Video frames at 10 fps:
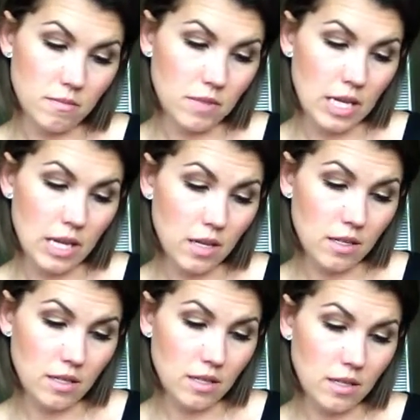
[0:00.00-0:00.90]
And
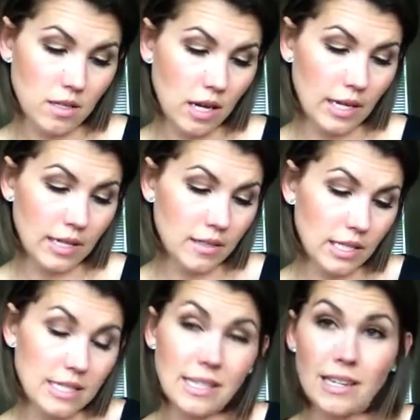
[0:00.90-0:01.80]
like I
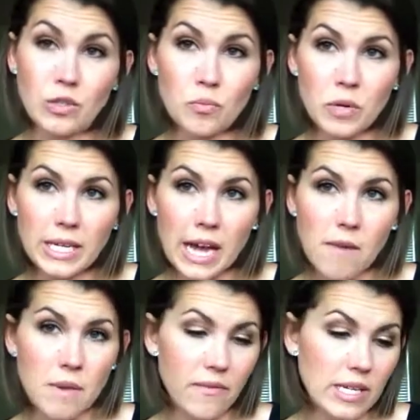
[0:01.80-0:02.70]
said, I don't break out.
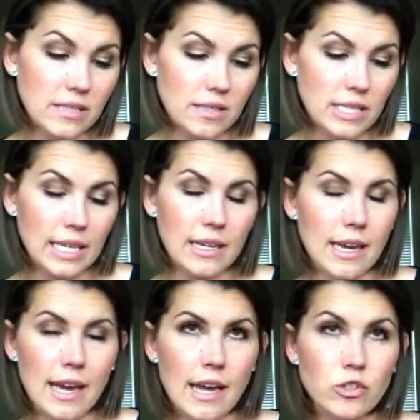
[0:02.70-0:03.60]
My face doesn't get
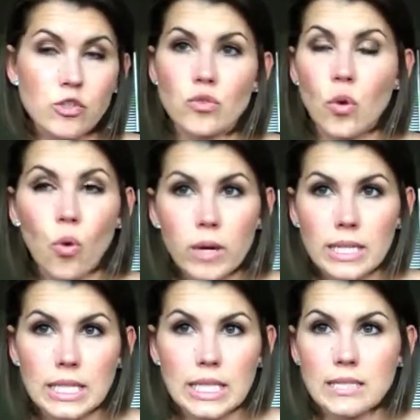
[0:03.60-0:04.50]
extra
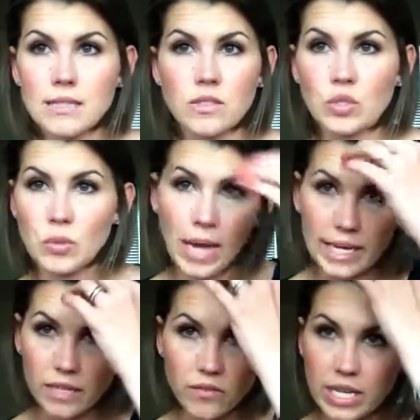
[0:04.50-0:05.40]
oily. It doesn't do
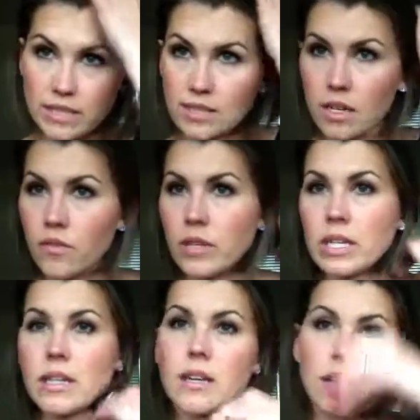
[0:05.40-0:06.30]
any of that stuff. And
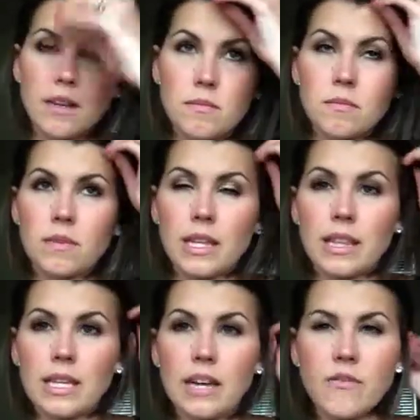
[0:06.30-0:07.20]
I
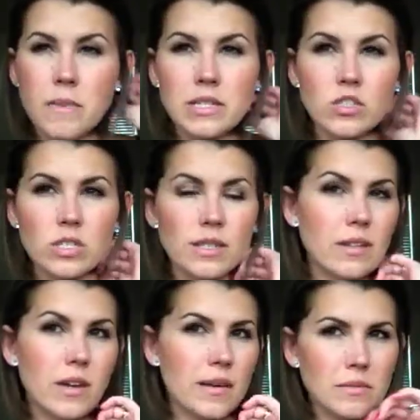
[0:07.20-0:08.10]
think I've mentioned,
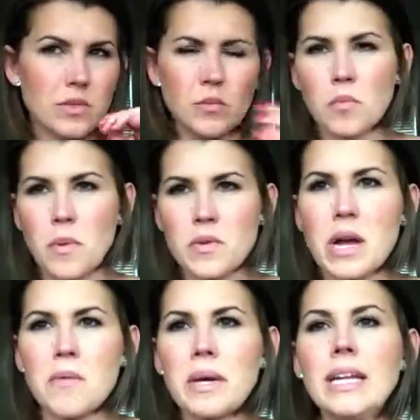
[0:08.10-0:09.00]
I don't remember now,
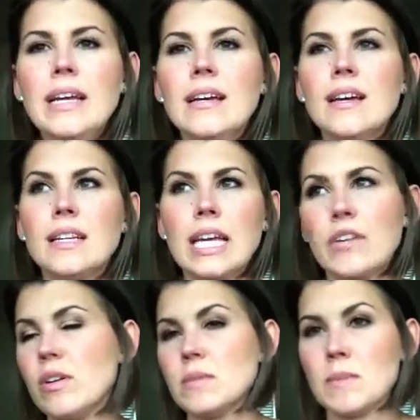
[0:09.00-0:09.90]
but night
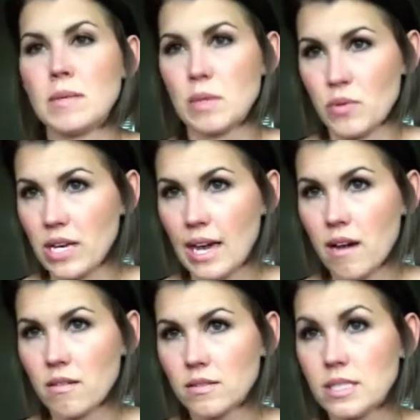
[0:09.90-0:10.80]
creams make me break
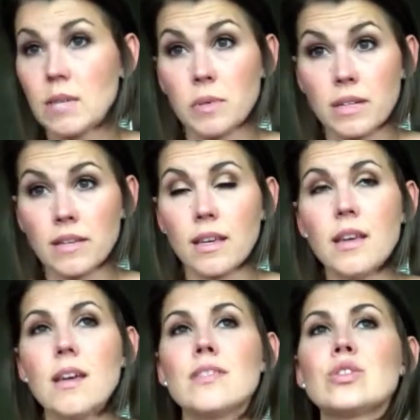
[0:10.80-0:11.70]
out typically.
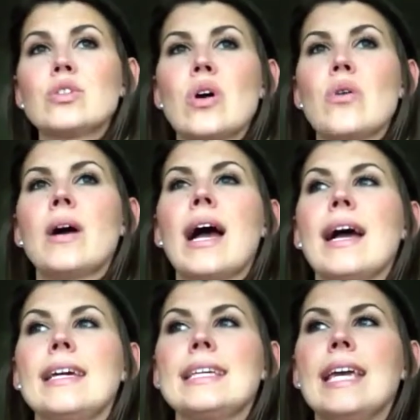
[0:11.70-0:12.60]
So I